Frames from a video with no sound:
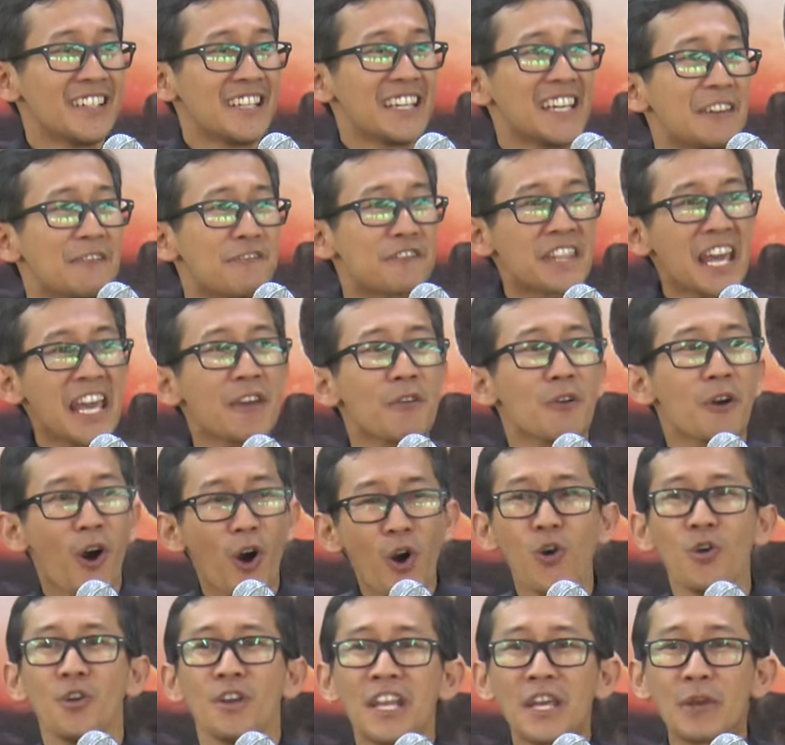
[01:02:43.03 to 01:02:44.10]
if they
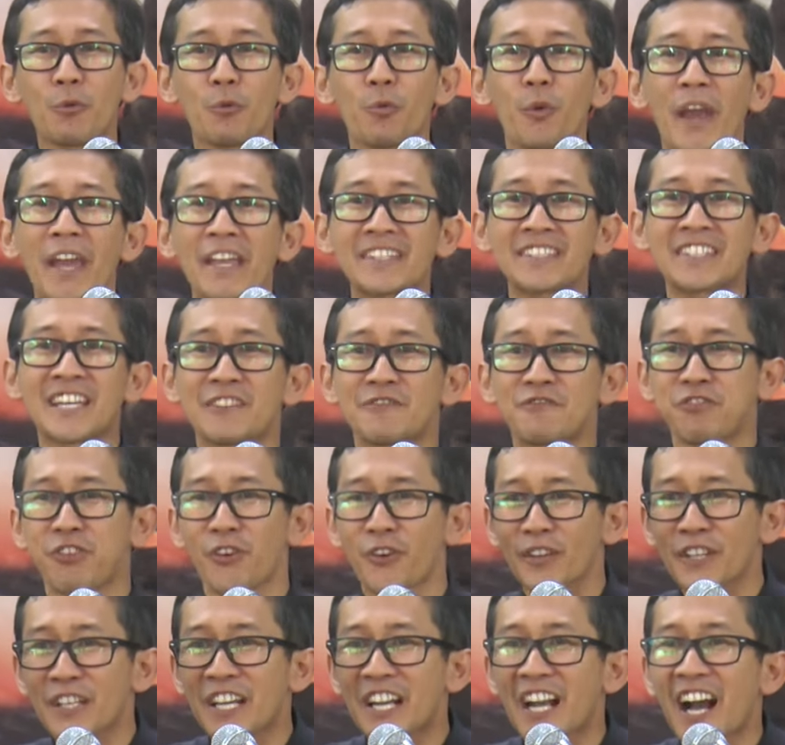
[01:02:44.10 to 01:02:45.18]
only waited
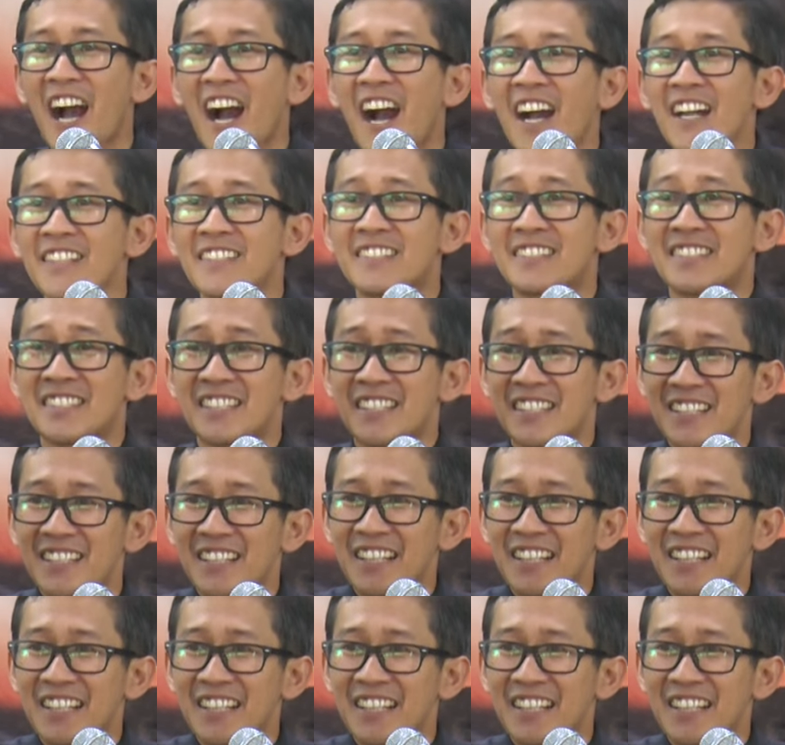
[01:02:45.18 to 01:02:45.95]
for God's